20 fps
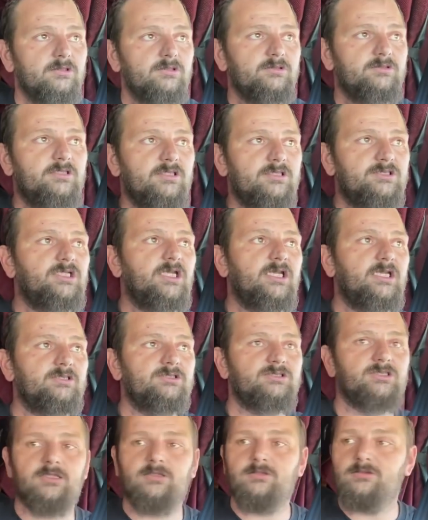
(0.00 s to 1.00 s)
to change
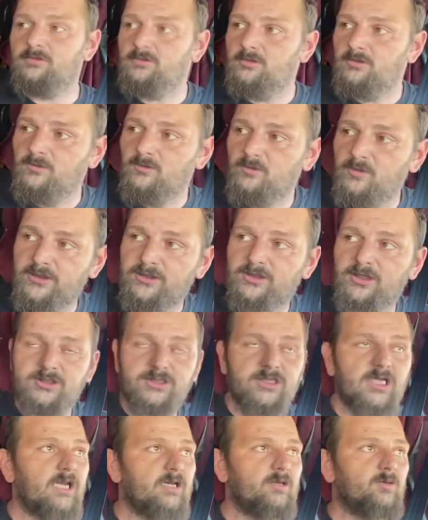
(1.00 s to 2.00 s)
it. We just
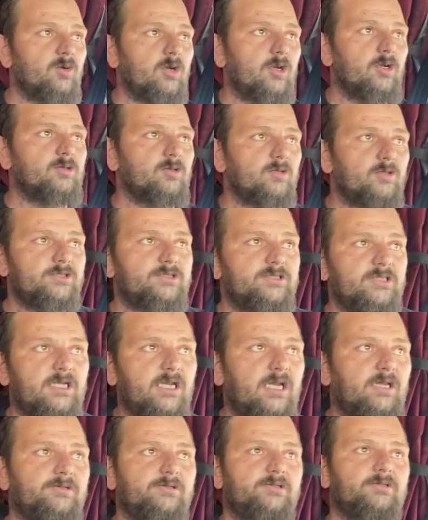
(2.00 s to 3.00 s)
got to work on it
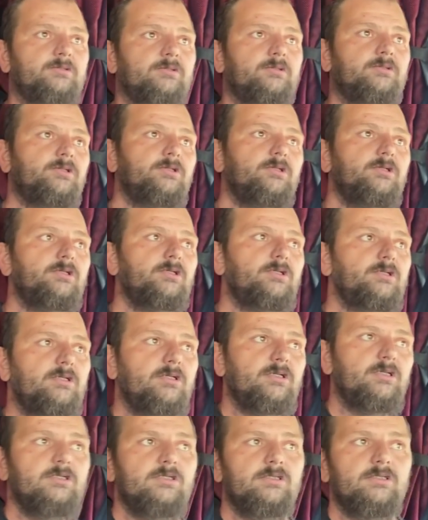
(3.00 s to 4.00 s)
together. Right.
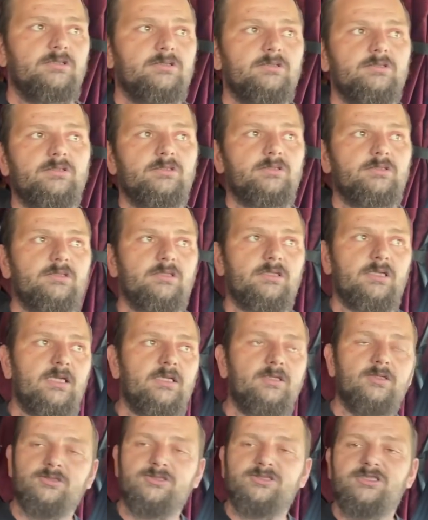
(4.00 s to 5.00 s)

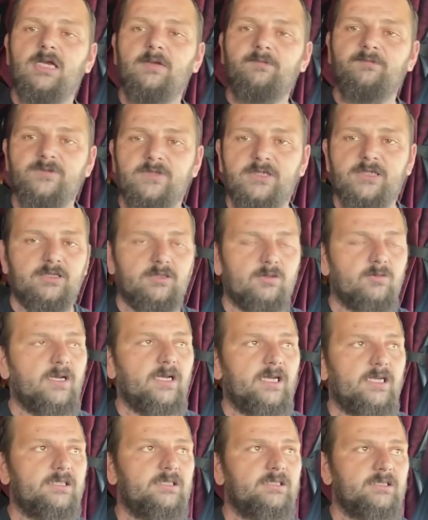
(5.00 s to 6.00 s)
And there's definitely a
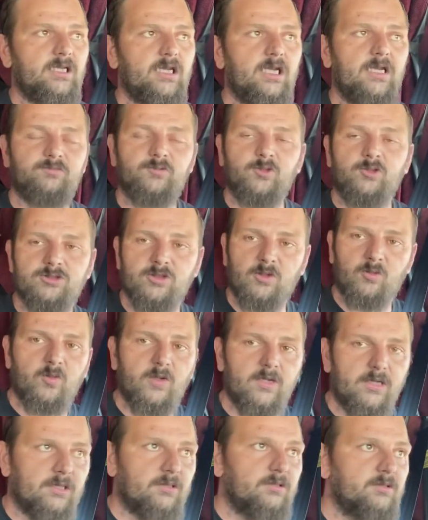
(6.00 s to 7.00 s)
way if there's a
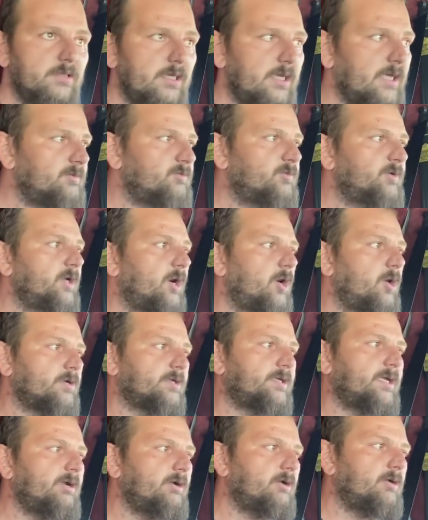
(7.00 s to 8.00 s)
will and we all
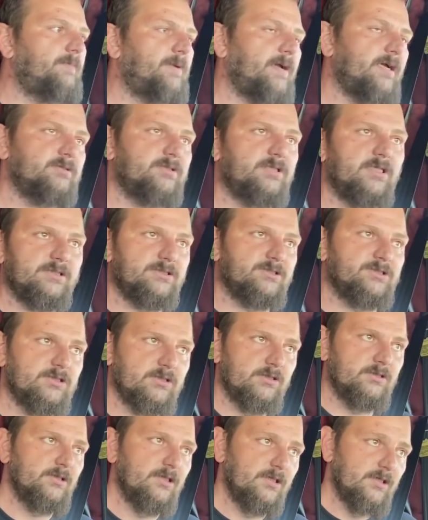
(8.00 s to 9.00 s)
care about this.
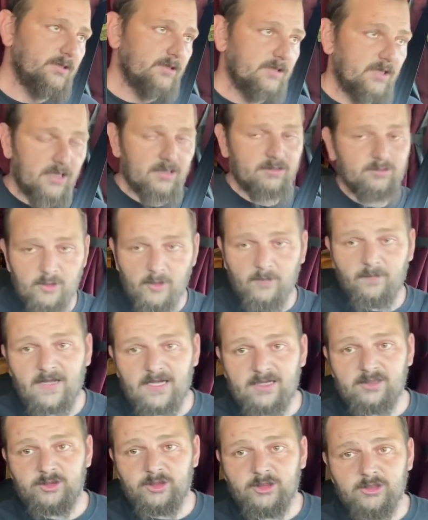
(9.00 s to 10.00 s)
I don't know
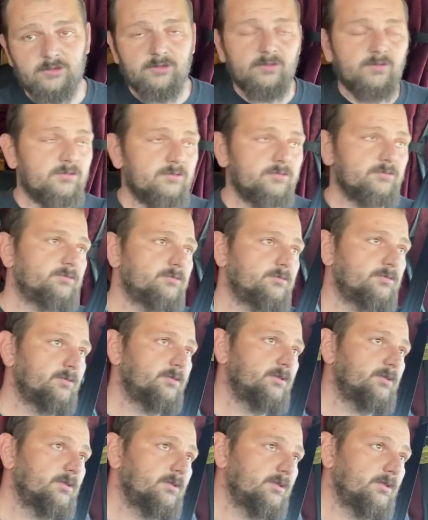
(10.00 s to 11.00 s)
about you,
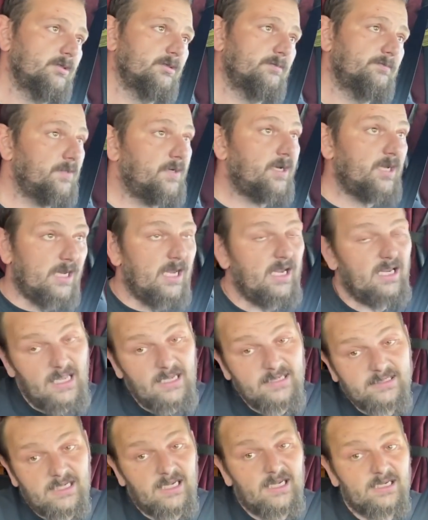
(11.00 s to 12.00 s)
but I, I
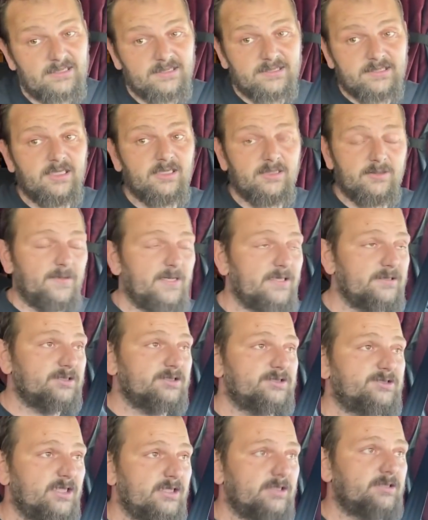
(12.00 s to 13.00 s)
kind of care about
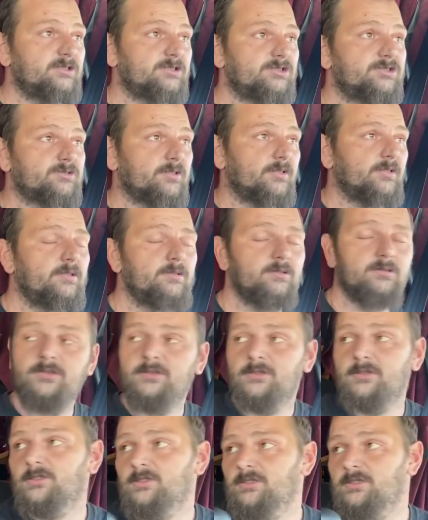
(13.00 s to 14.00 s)
this industry.
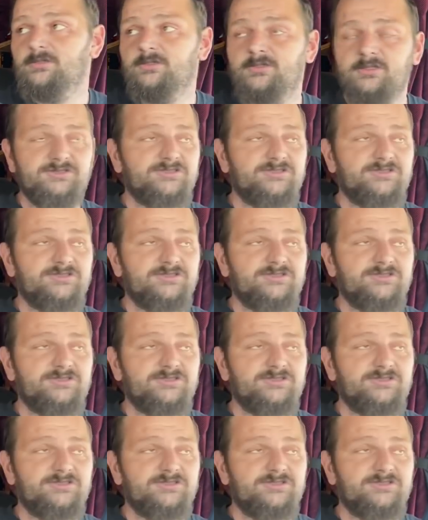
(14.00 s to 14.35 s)
This